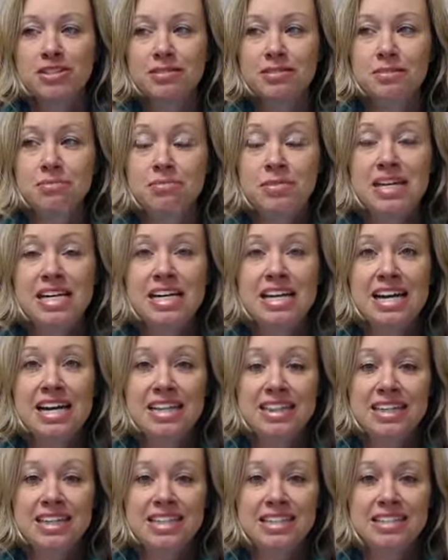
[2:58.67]
me
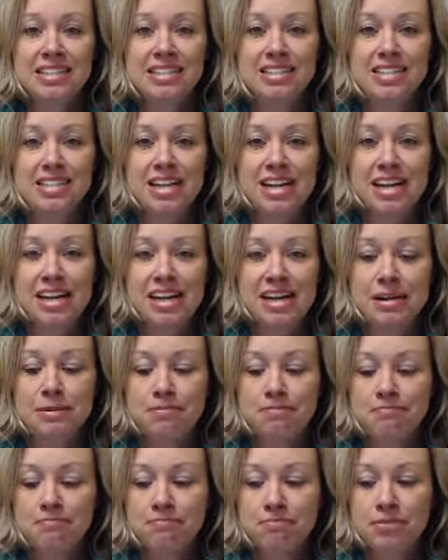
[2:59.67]
at least,
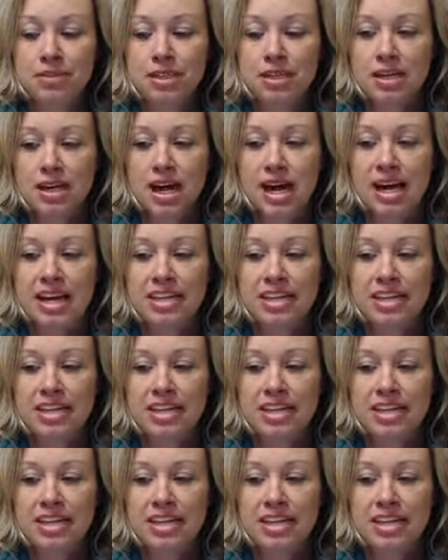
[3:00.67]
I